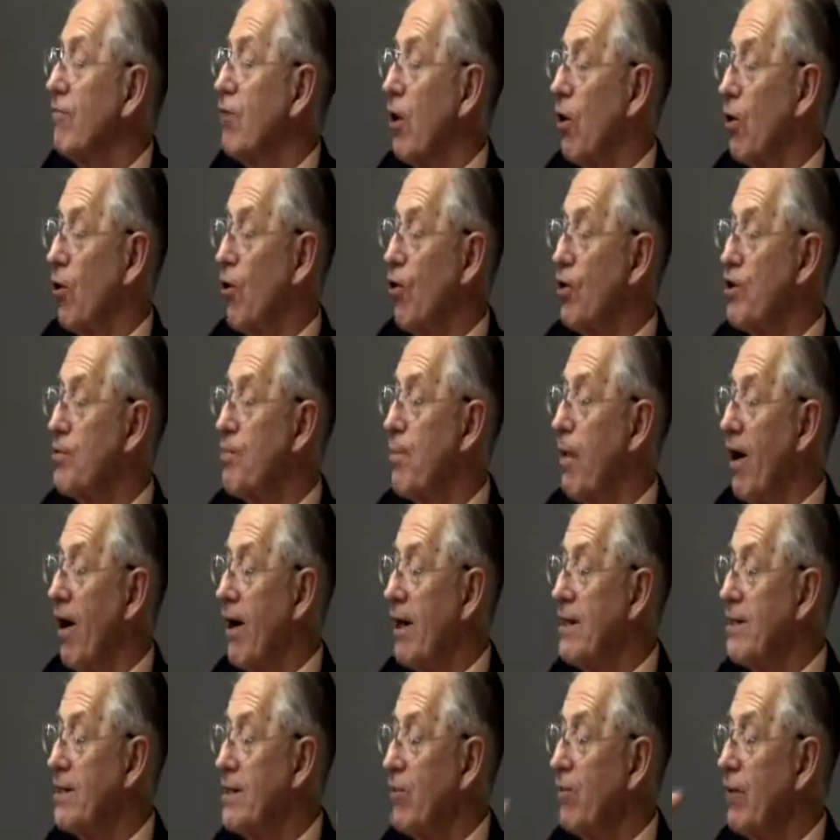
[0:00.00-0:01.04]
the Lord's
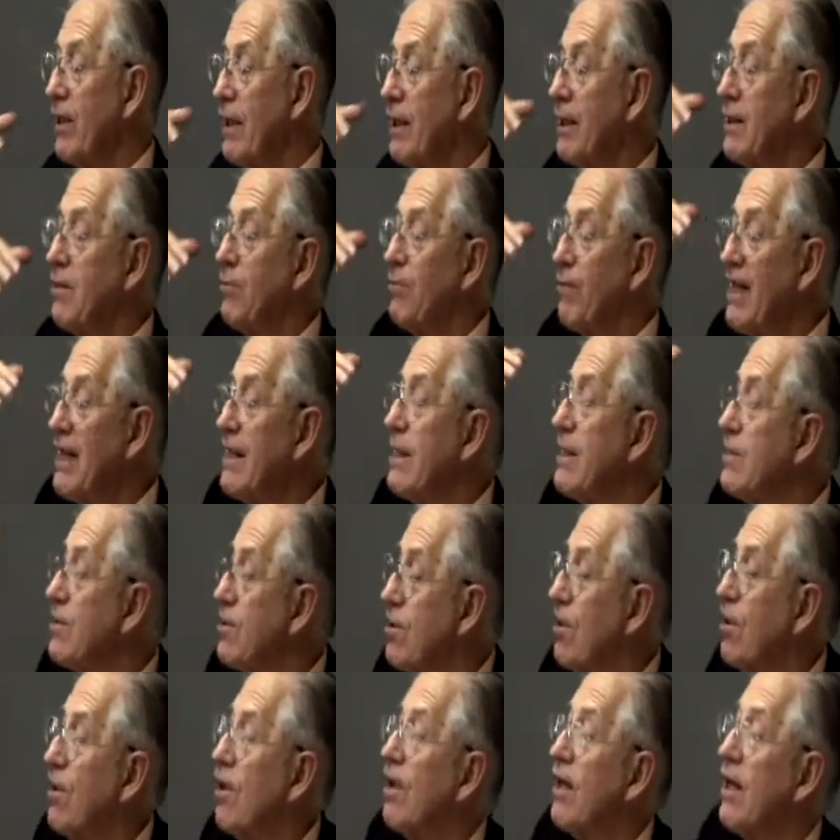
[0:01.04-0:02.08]
body. So we need to be
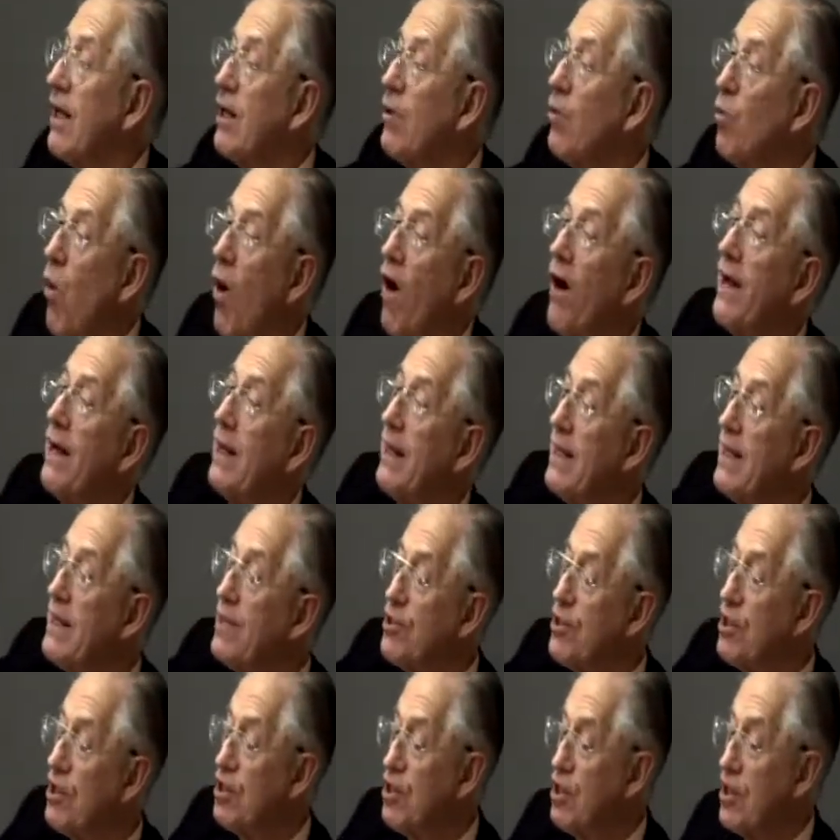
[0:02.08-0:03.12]
discerning what it
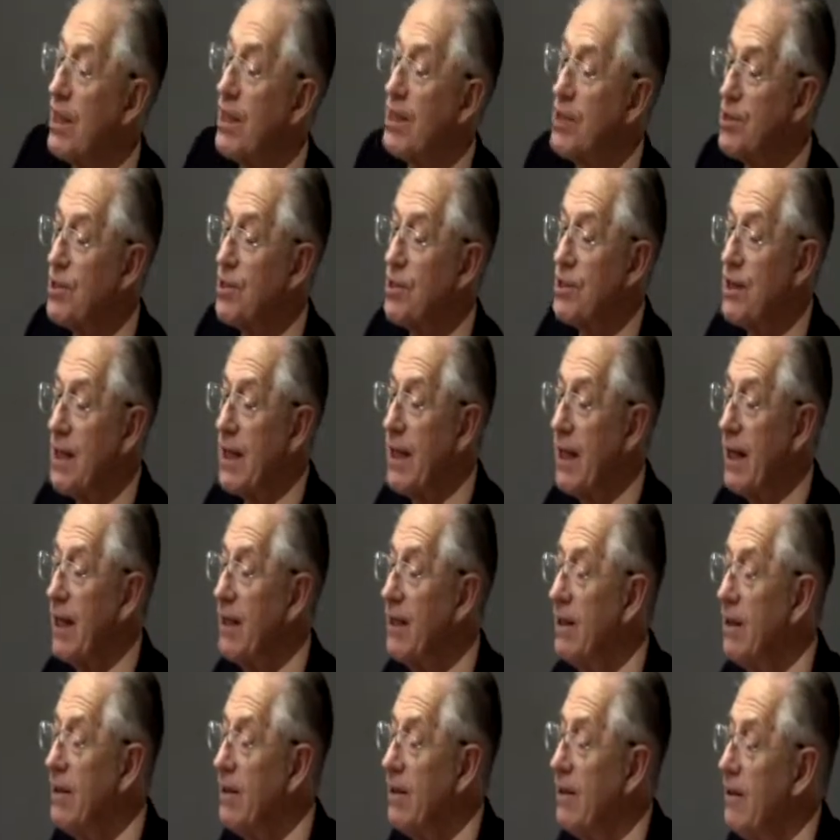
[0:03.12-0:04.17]
is that Jesus did.
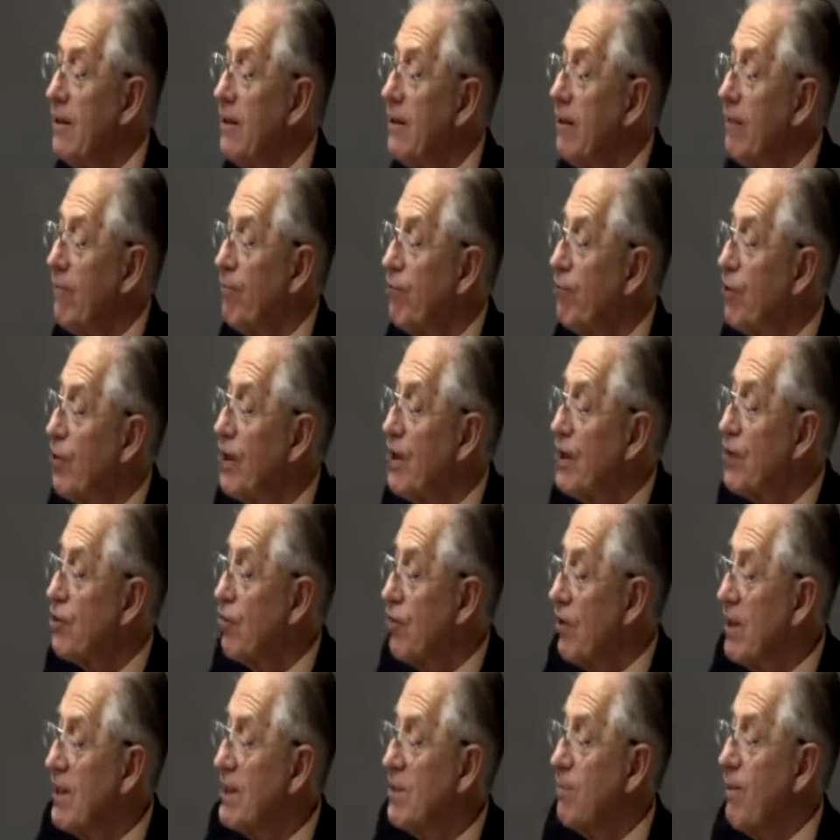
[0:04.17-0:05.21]
For this
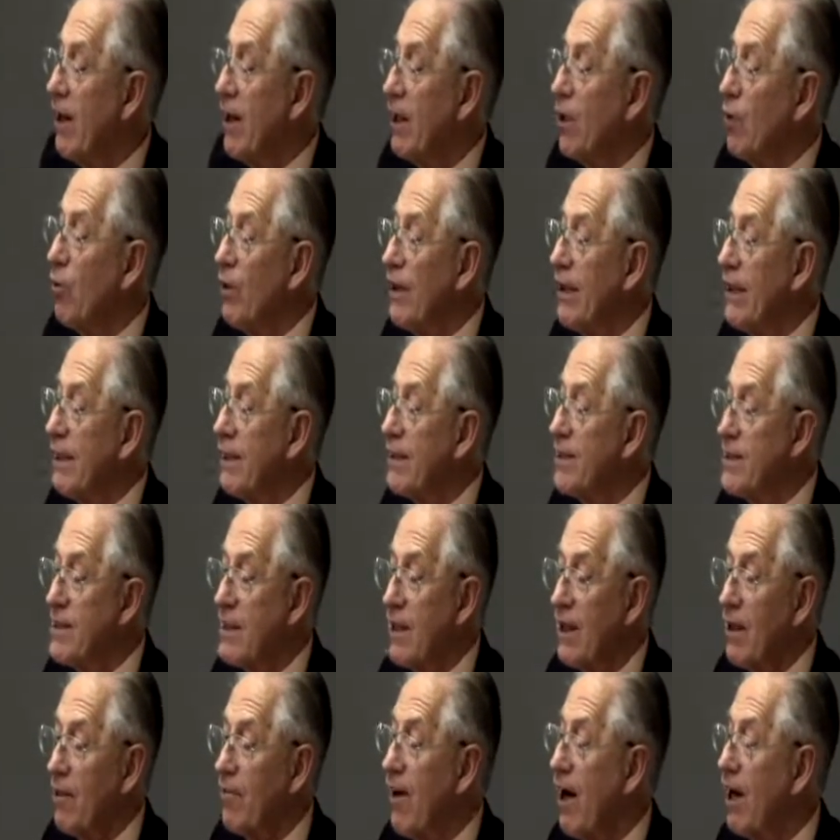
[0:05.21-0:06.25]
reason, many are weak and
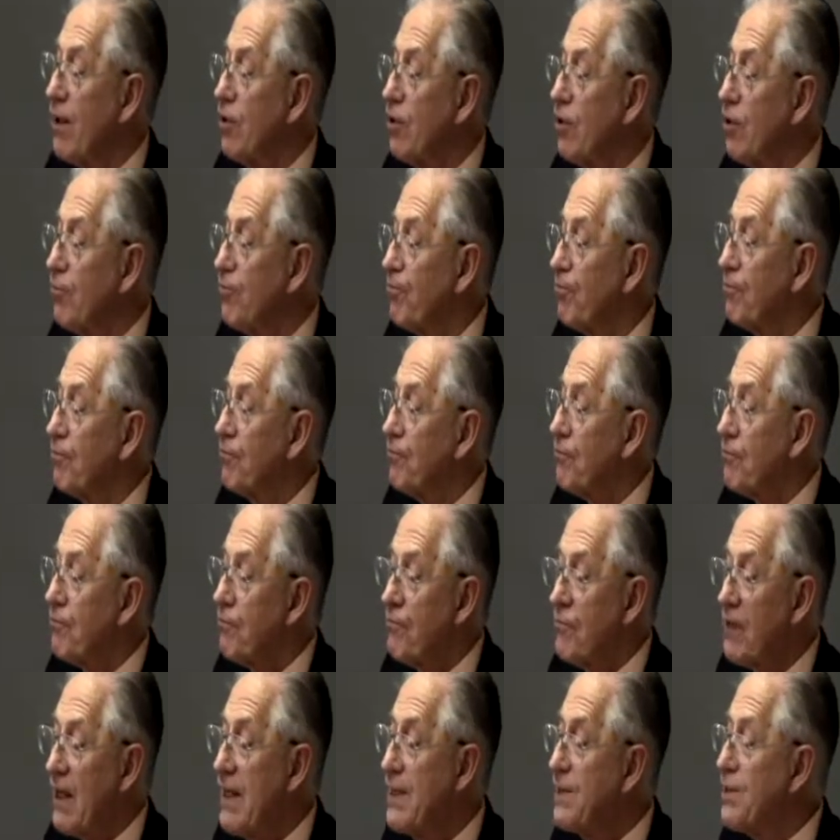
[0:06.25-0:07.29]
sick among you.
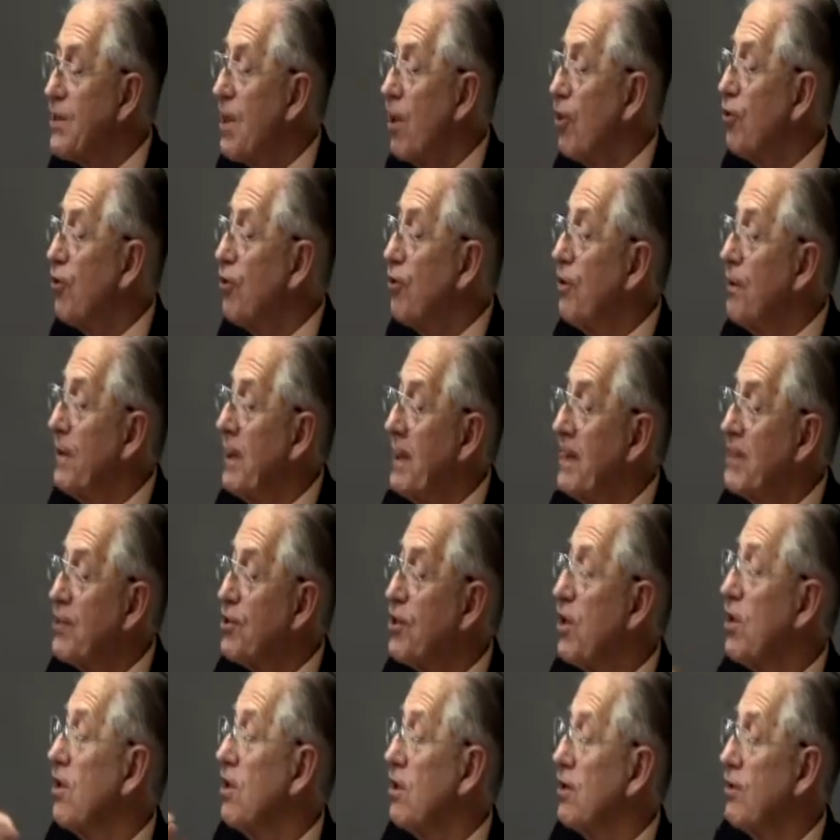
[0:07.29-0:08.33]
And so to
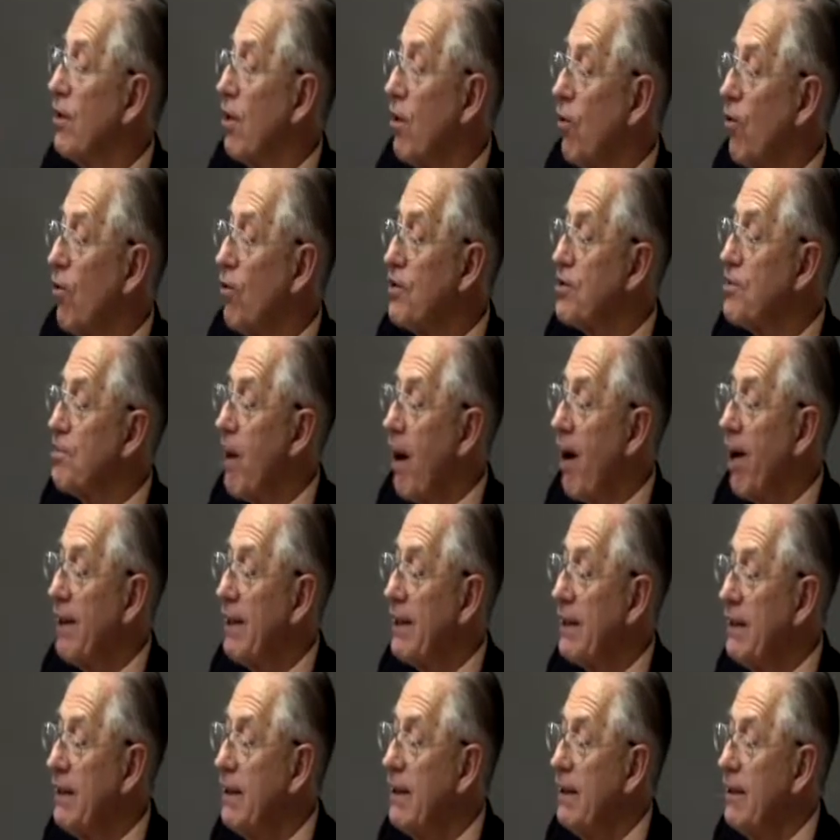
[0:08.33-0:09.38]
discern the Lord's
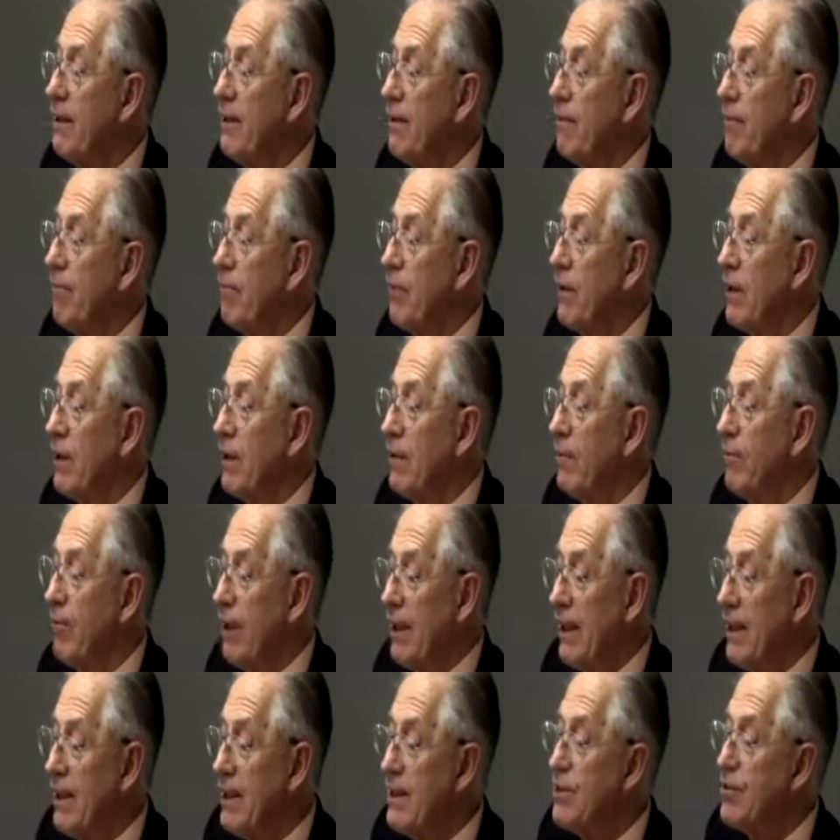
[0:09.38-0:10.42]
body
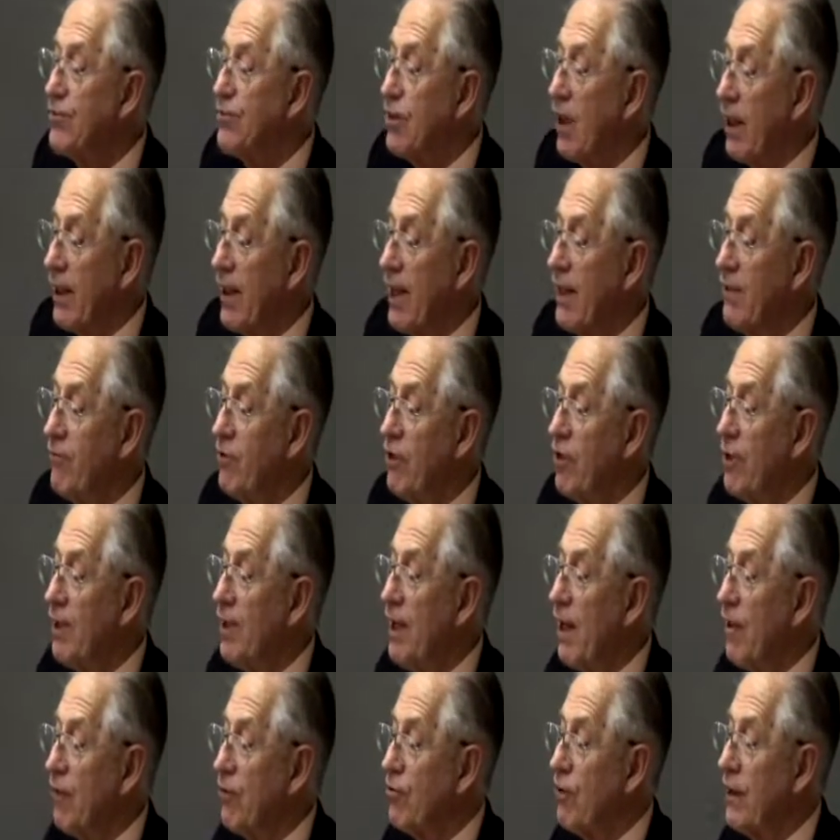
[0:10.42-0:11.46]
means, I gave you the
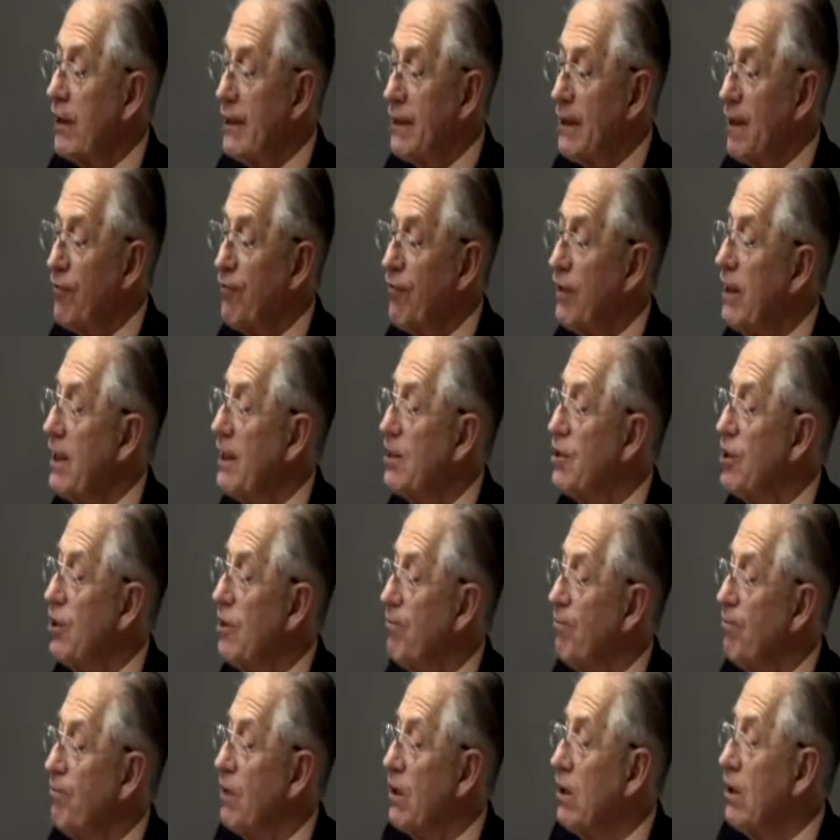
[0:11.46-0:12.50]
de Greek
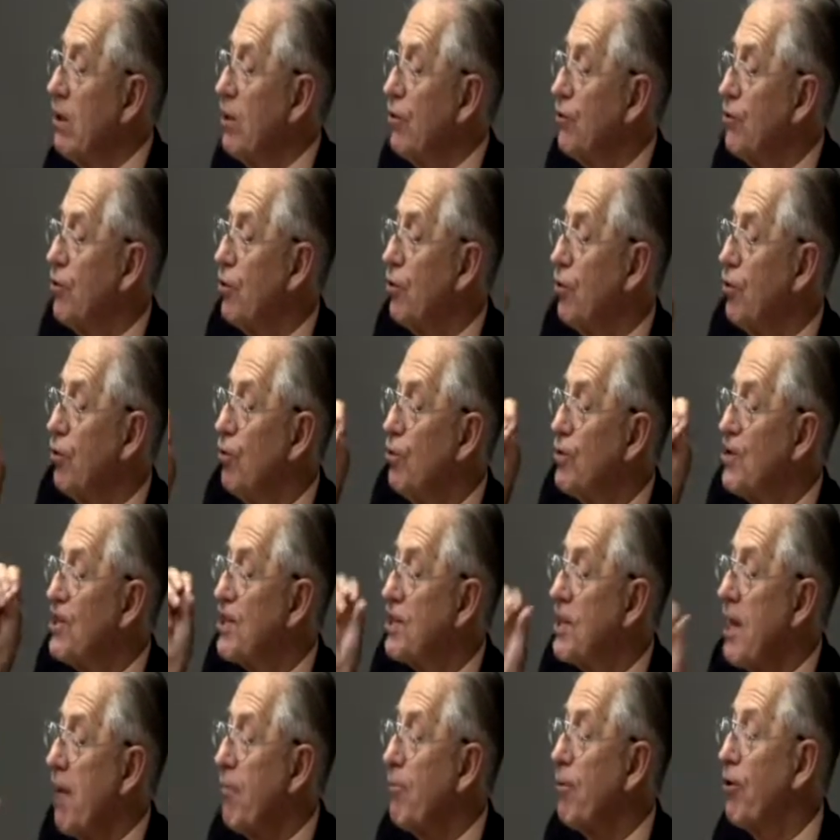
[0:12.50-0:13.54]
definition, to
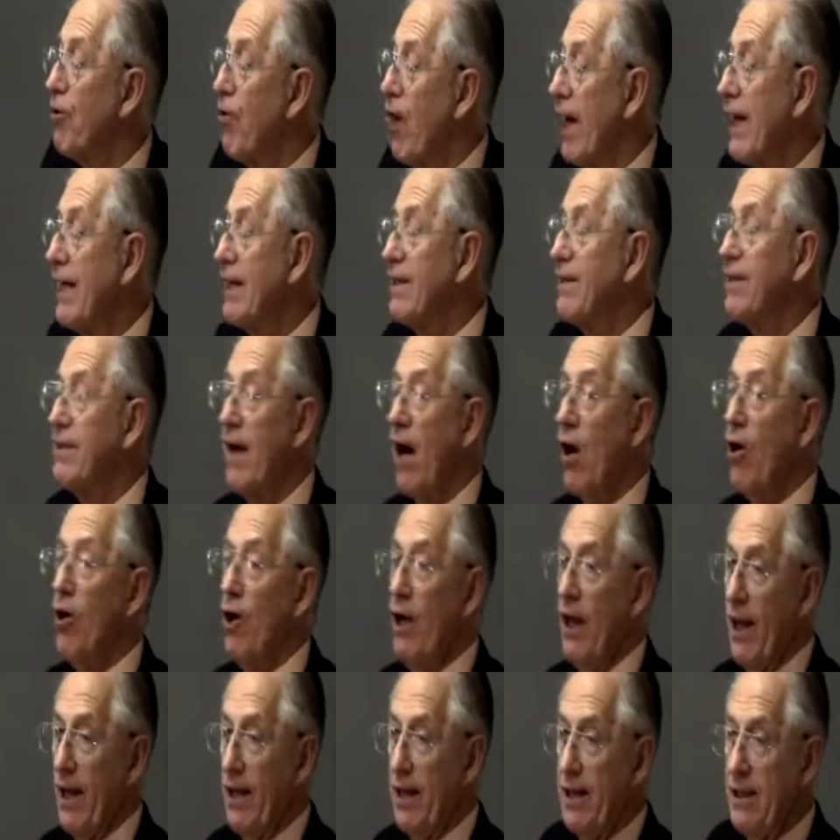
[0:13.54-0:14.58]
separate
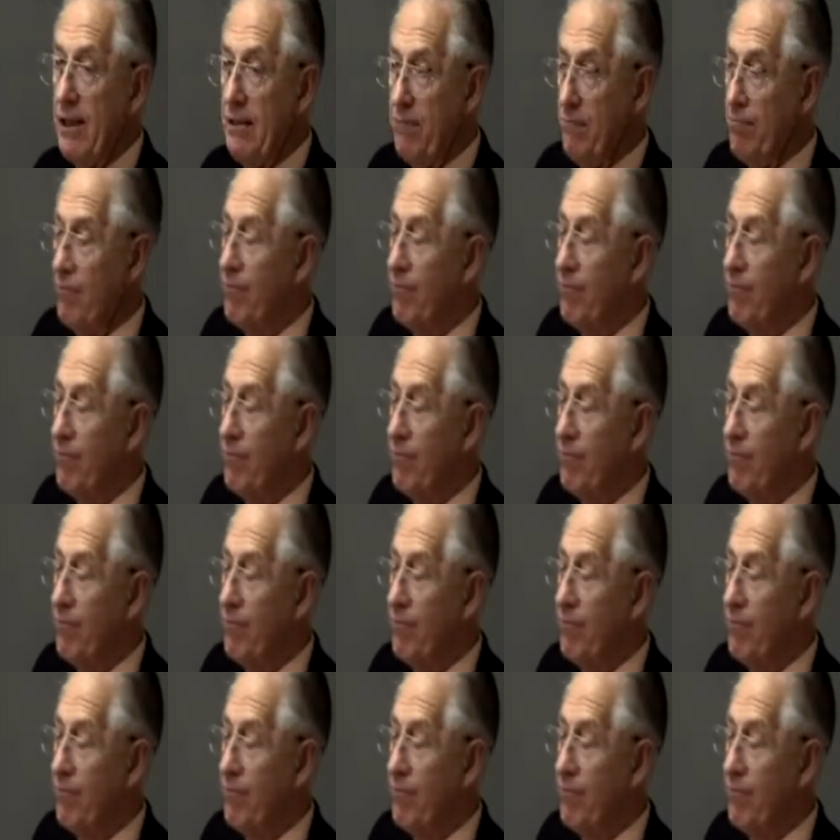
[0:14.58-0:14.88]
thoroughly,